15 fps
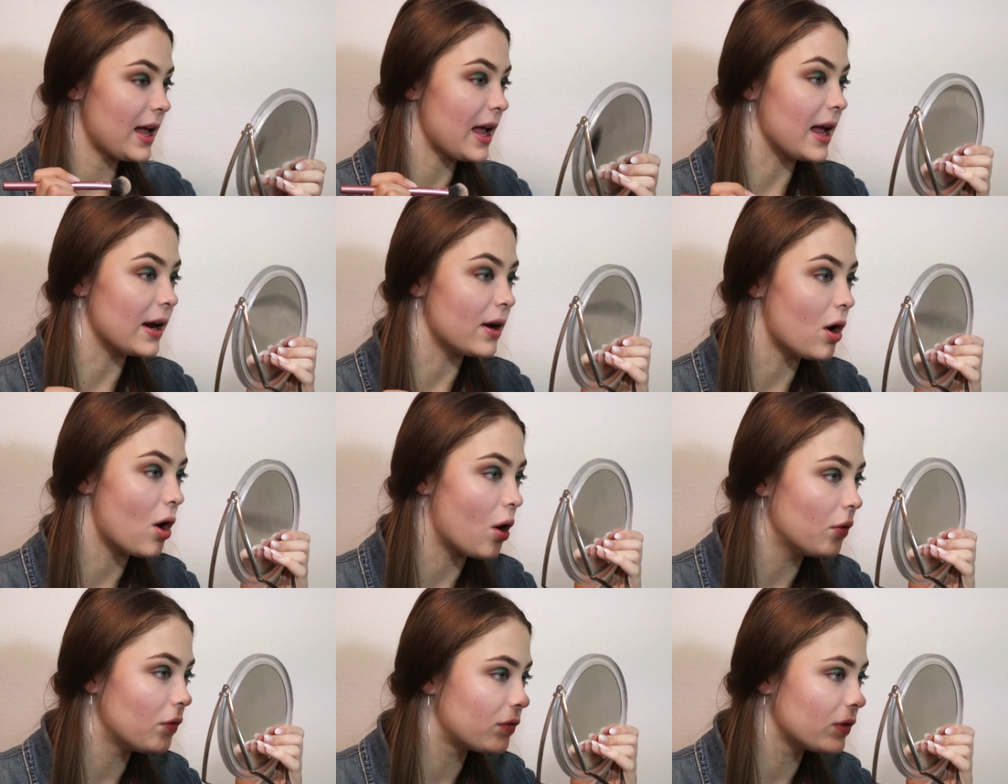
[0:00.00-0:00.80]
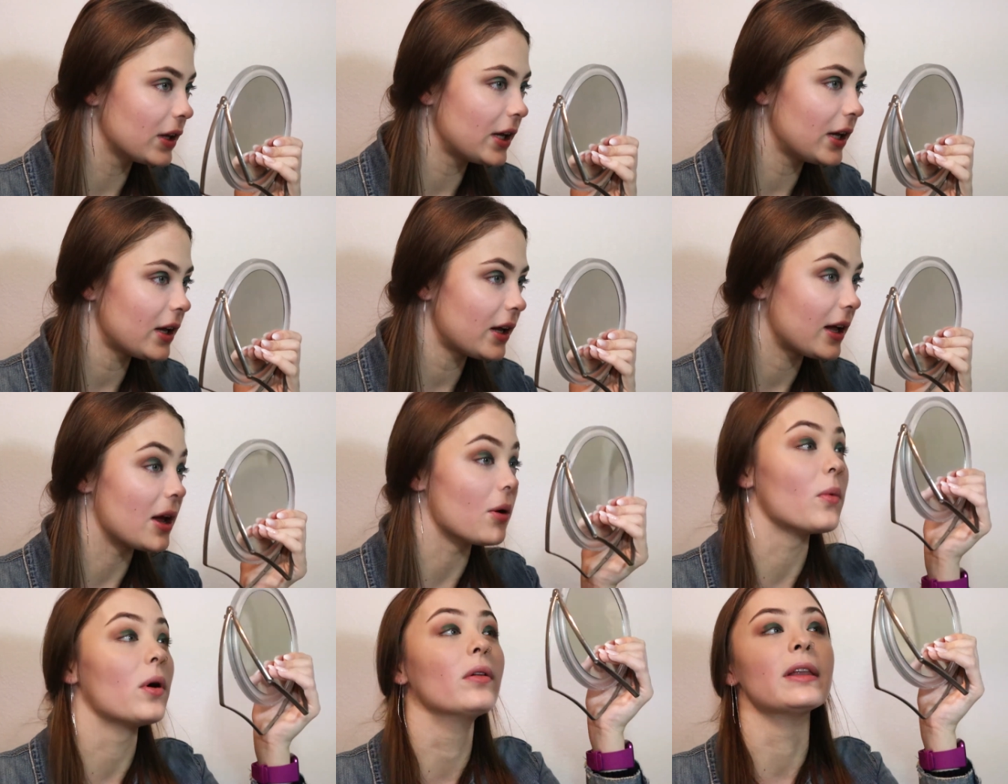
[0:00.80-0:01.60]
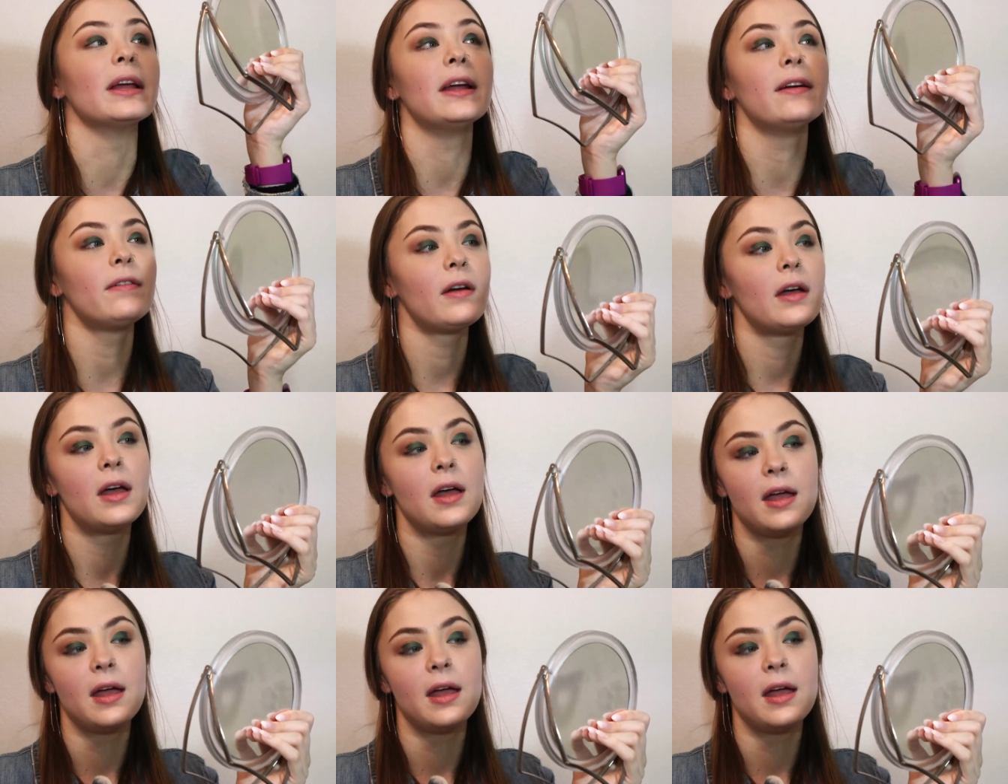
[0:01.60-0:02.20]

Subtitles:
and hopefully it won't leave